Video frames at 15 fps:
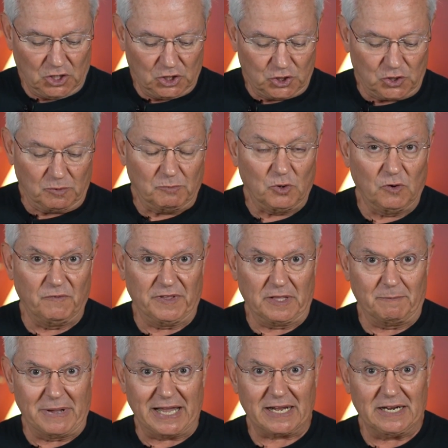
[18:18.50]
to move in the
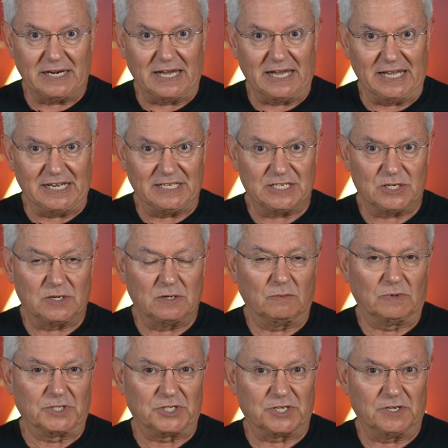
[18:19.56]
mechanized
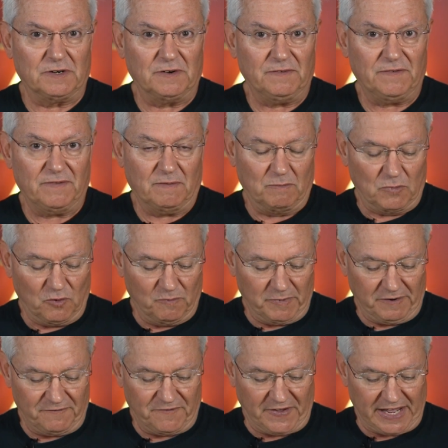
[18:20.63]
reserve
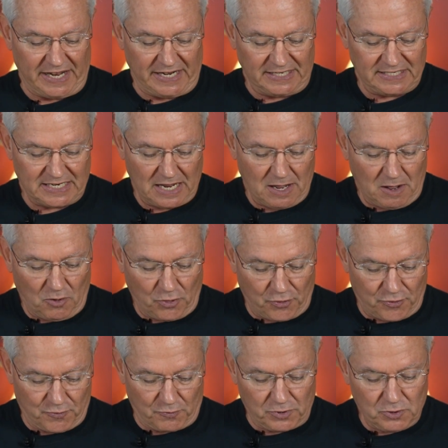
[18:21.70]
movement phase
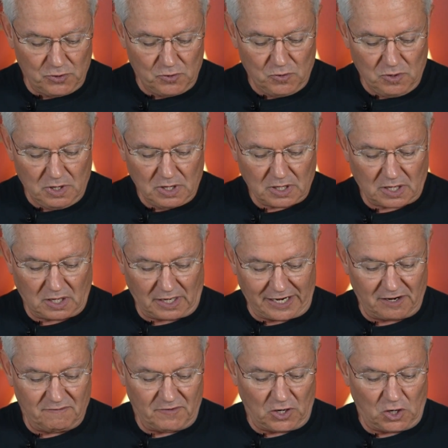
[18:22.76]
through
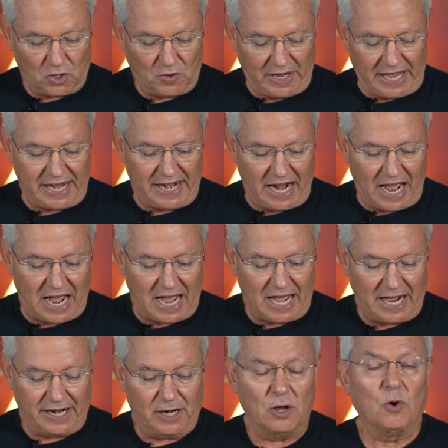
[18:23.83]
Clairvaux and
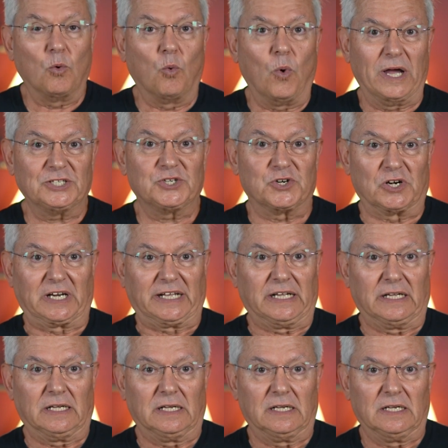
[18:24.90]
on westerly.
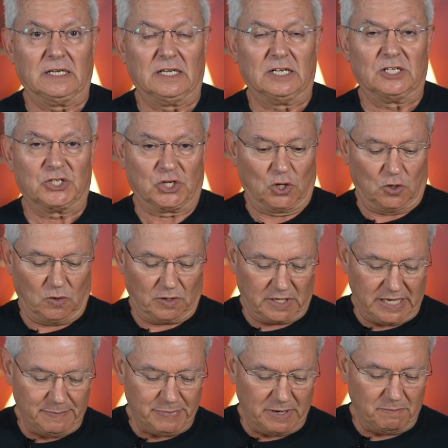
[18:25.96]
So
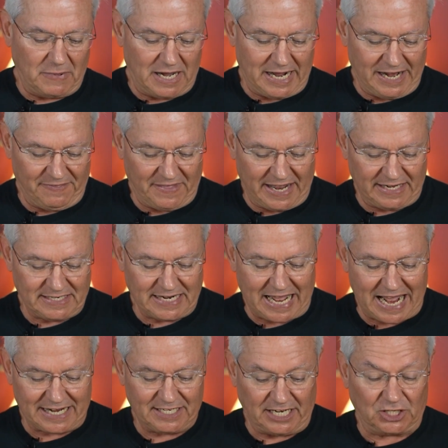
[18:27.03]
keep in mind that
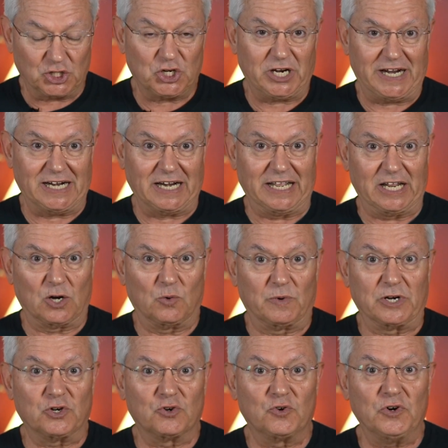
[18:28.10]
tactic, channeling a
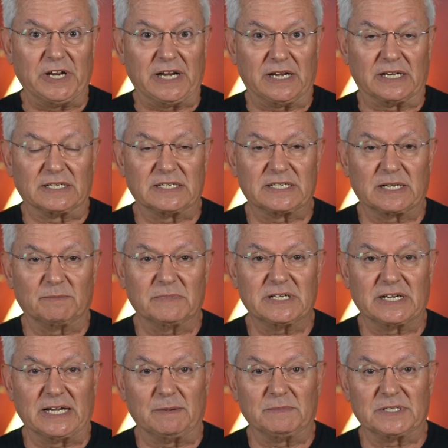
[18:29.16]
retreat, is
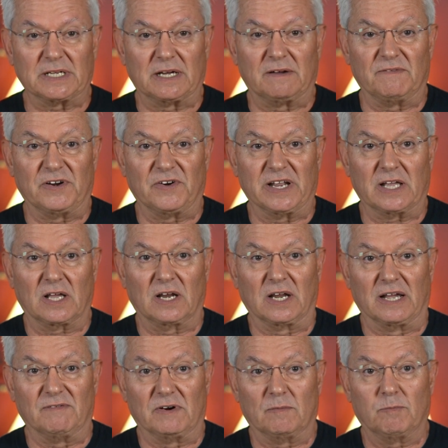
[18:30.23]
sometimes a very
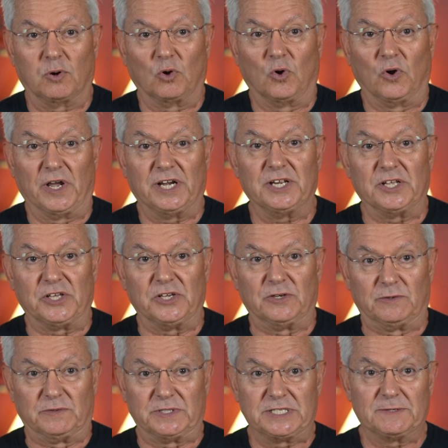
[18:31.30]
clever ploy to
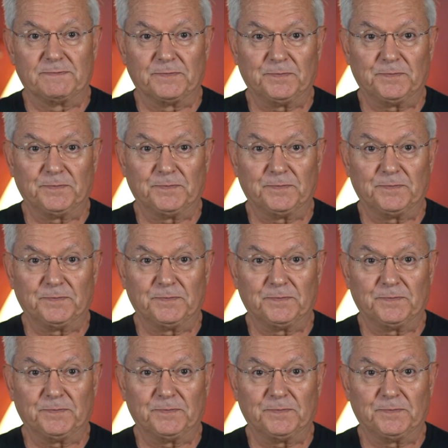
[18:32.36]
use.